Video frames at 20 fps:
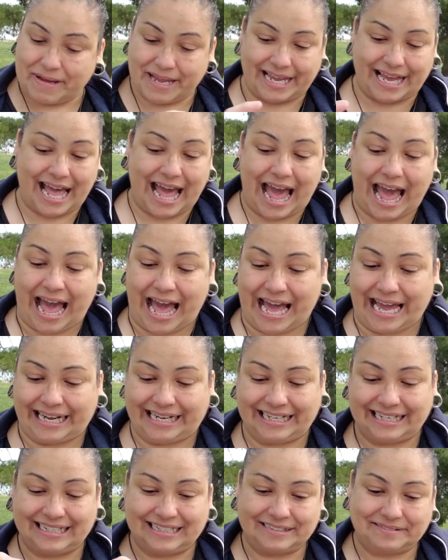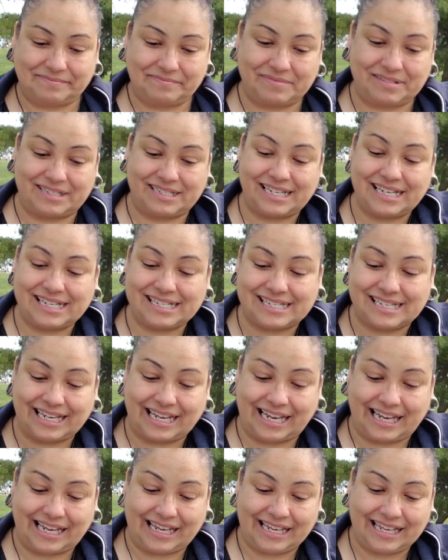my god.
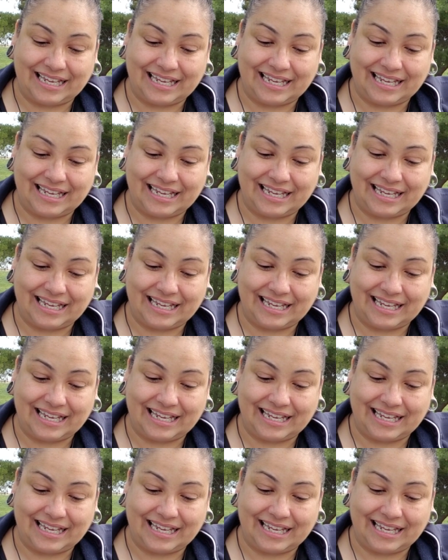Sissy!